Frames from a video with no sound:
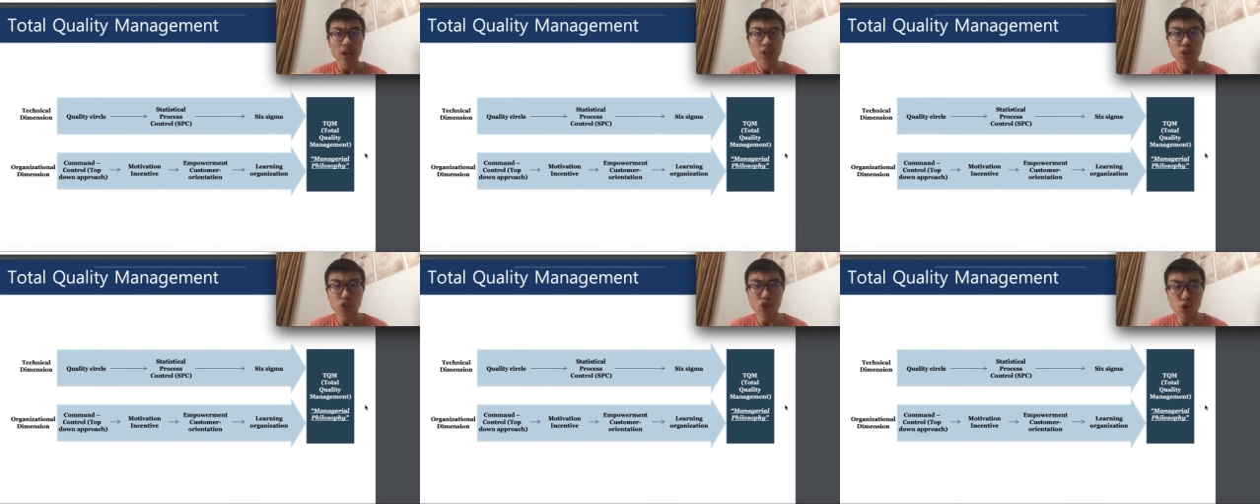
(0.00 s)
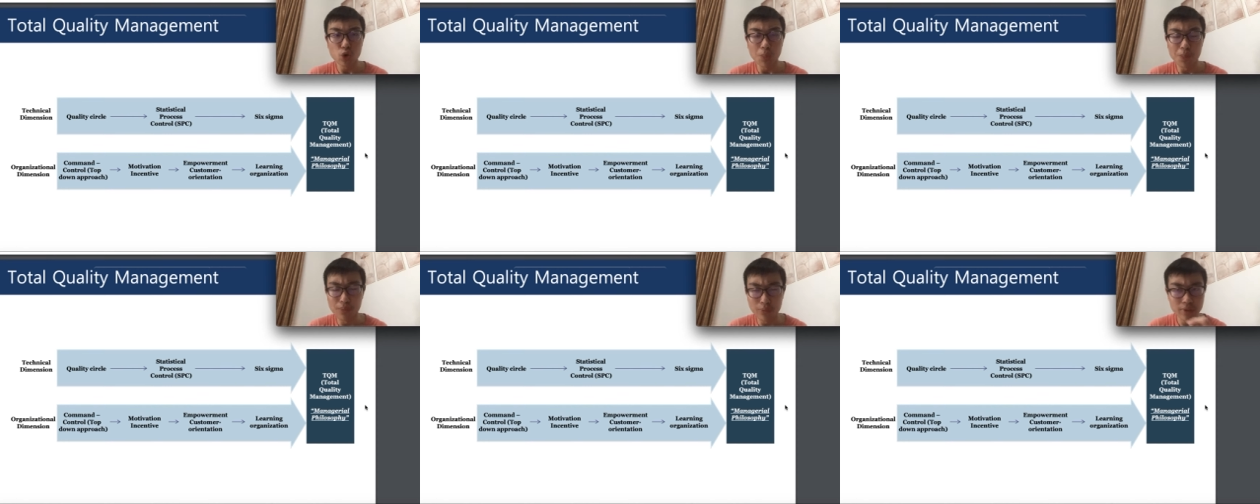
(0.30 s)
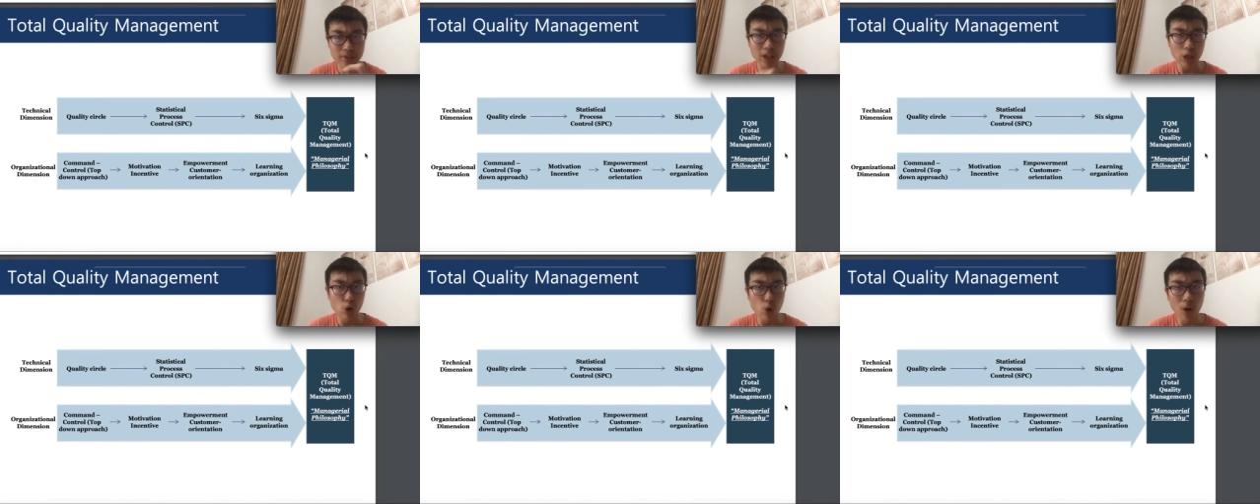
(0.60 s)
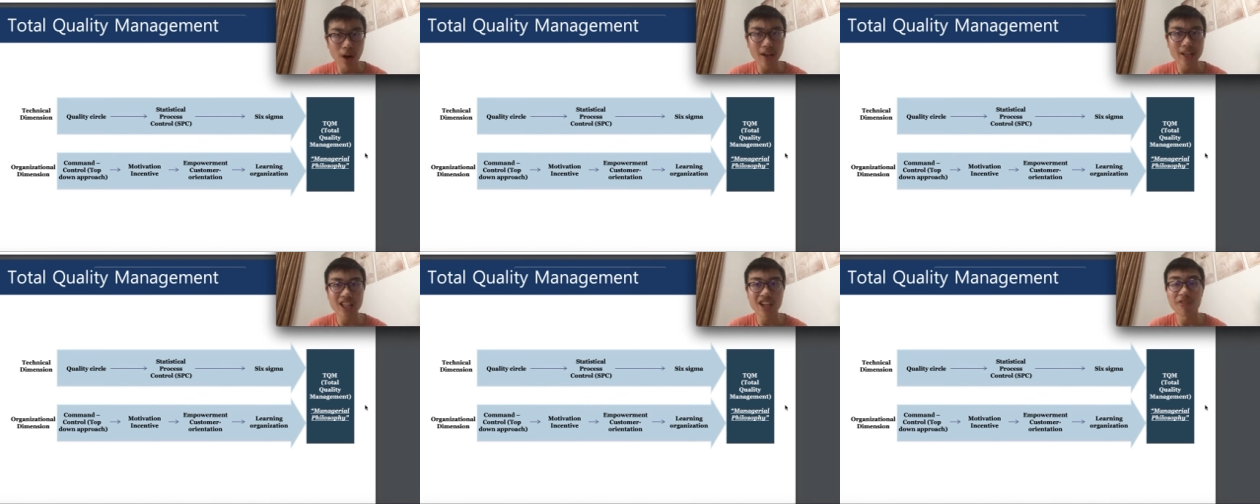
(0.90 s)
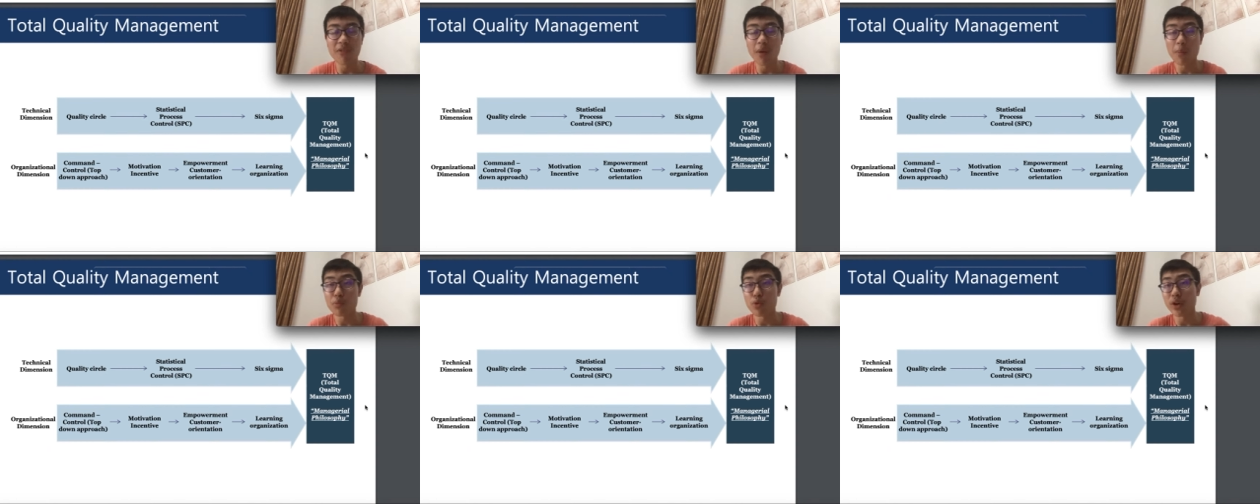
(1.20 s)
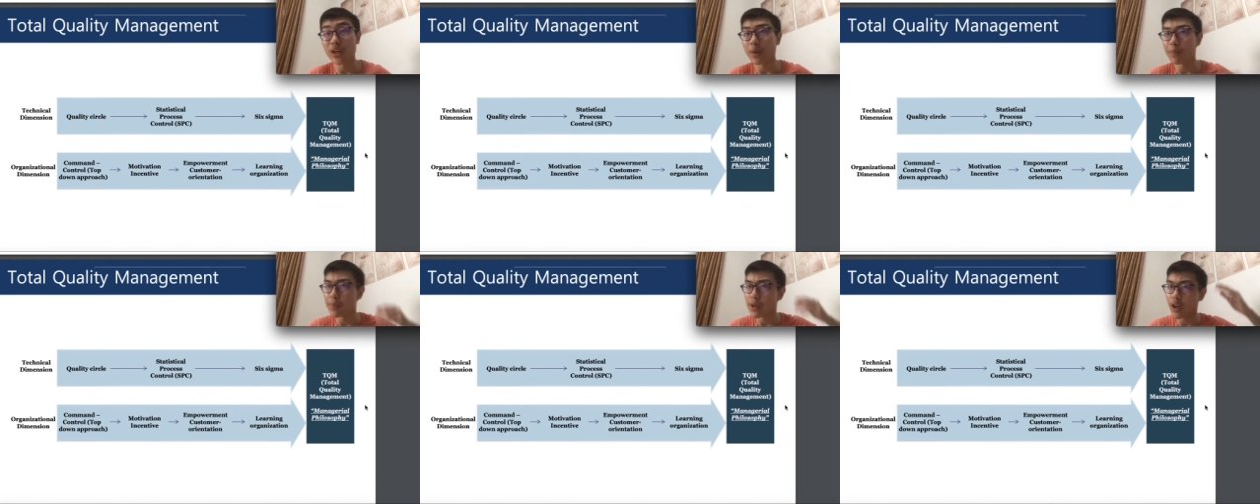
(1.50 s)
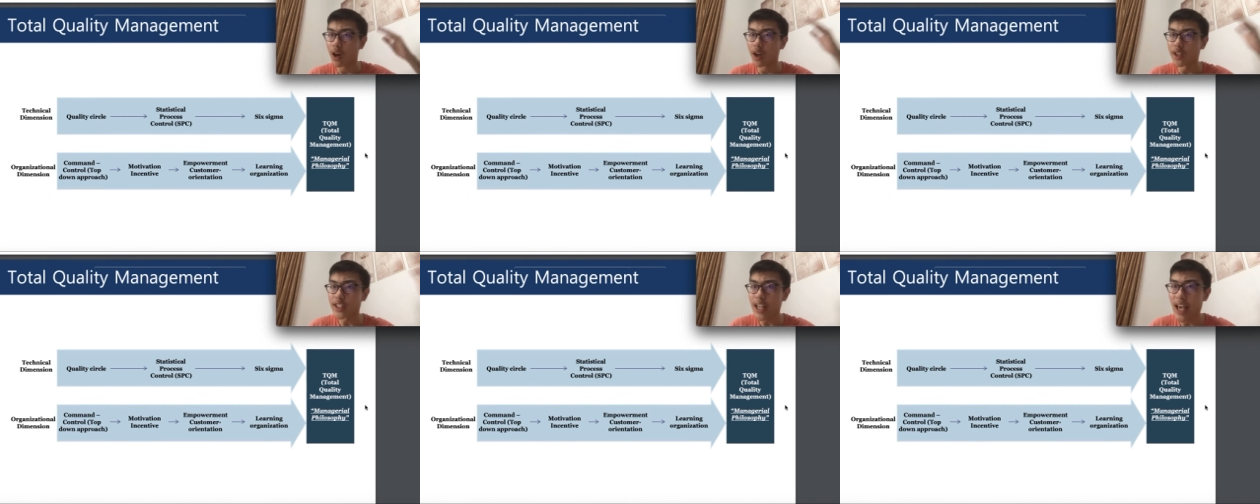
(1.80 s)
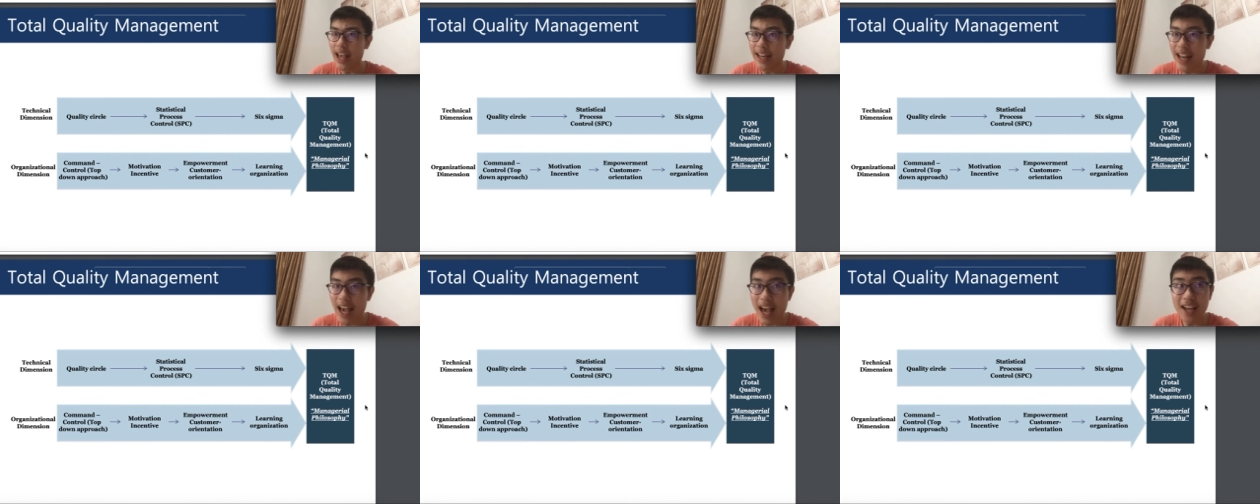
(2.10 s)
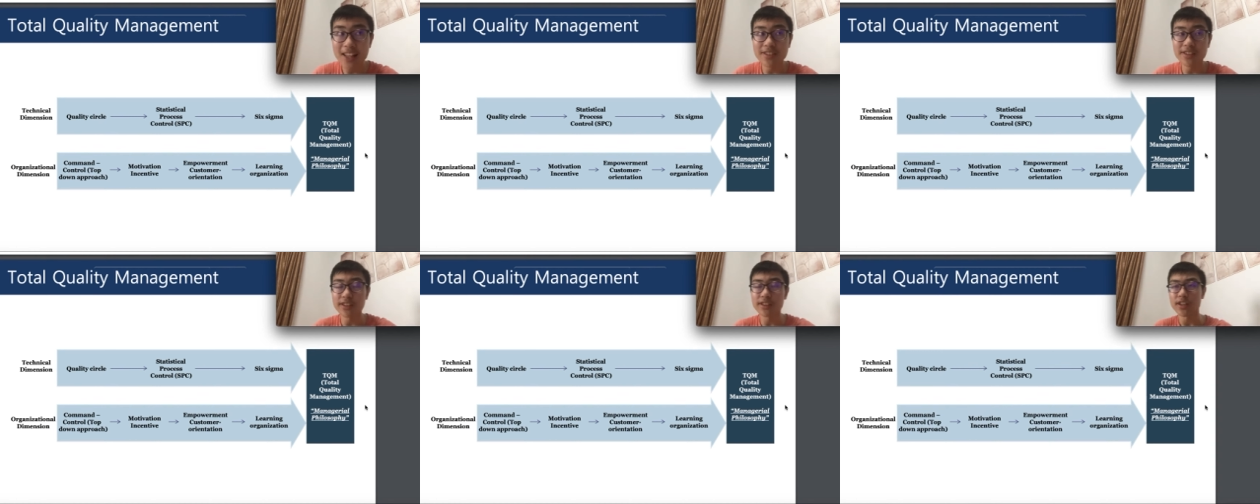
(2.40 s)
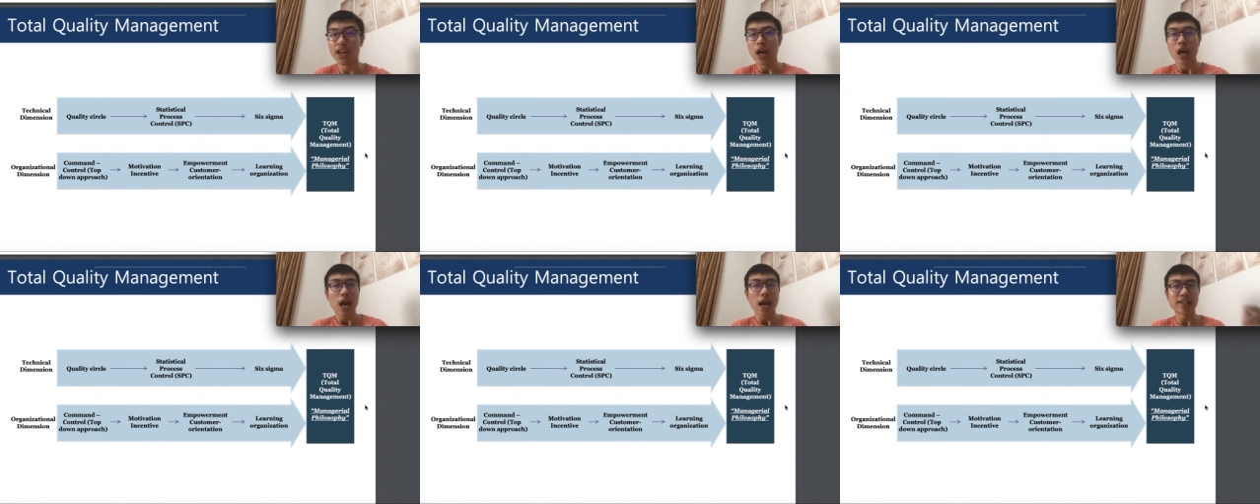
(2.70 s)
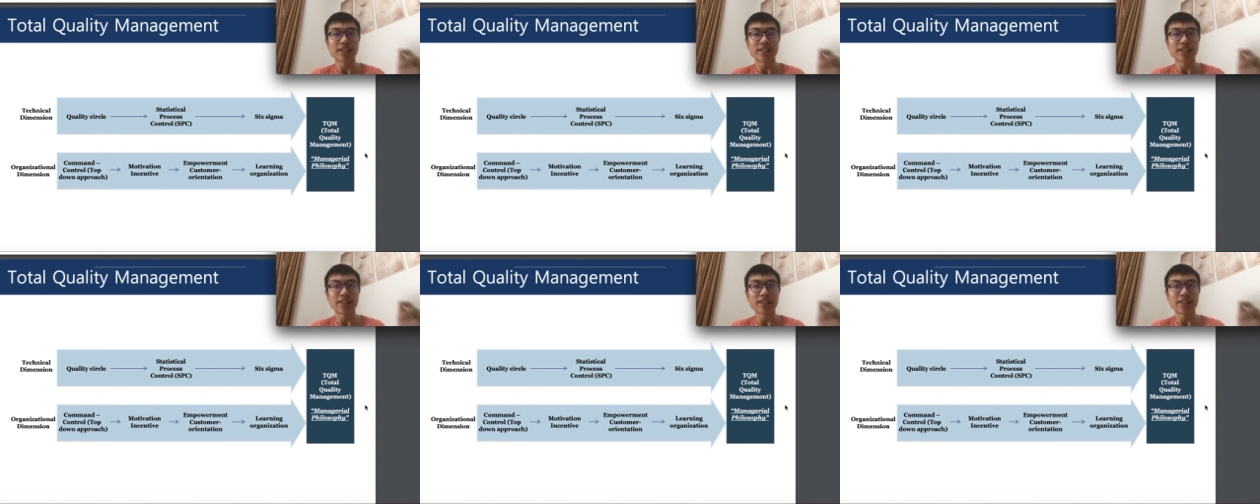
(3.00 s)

to boost the quality of my product because analysis and